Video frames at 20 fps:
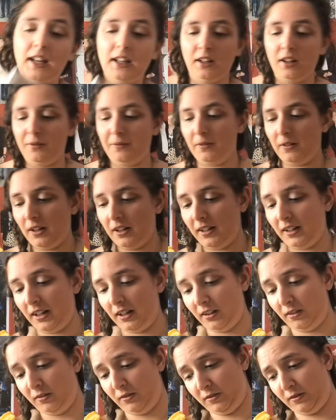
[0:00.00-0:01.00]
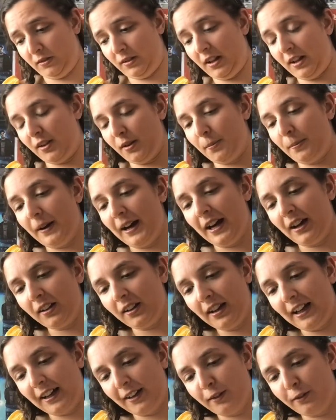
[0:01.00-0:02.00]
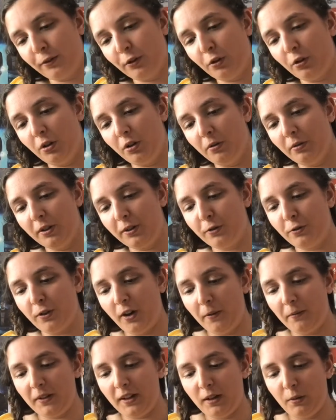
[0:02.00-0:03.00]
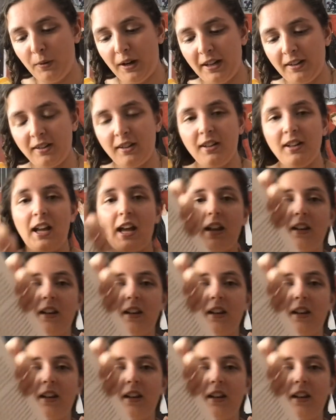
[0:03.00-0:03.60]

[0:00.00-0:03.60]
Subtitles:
then at the back, the last photo was from the wedding